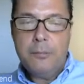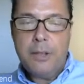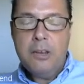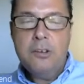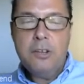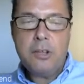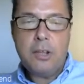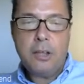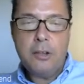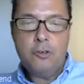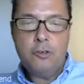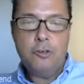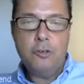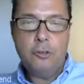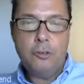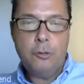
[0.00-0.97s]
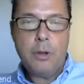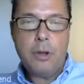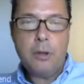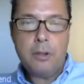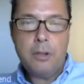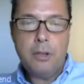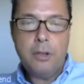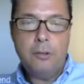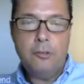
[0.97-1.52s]
indication that the
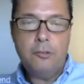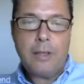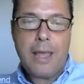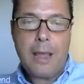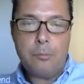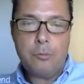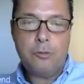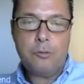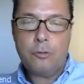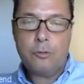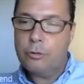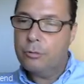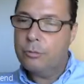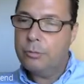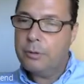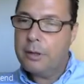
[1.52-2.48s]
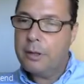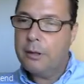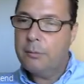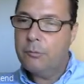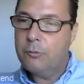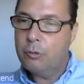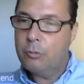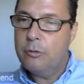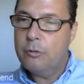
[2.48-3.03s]
market is apt to
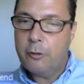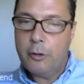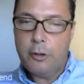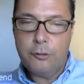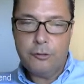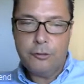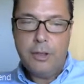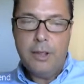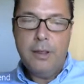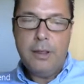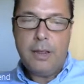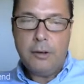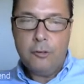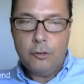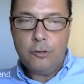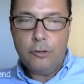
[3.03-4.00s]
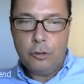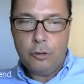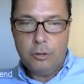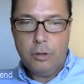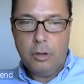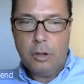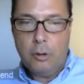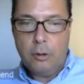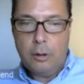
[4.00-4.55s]
reverse and to
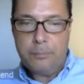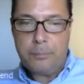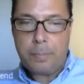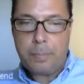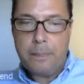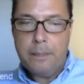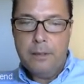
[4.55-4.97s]
turn lower.